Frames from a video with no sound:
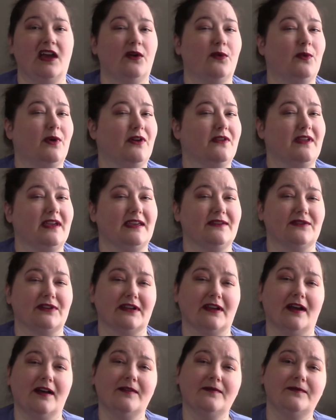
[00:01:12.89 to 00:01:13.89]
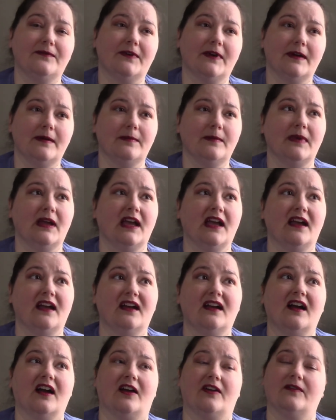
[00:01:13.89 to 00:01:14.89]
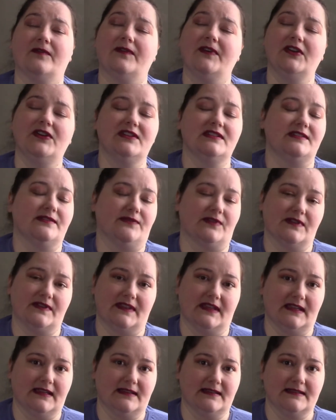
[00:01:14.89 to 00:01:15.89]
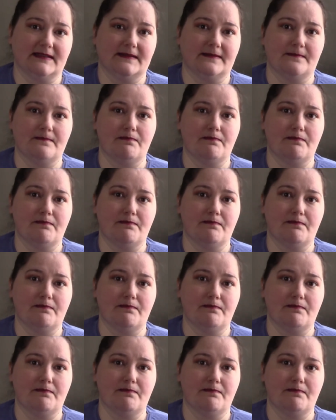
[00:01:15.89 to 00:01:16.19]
where they even come from are very different things.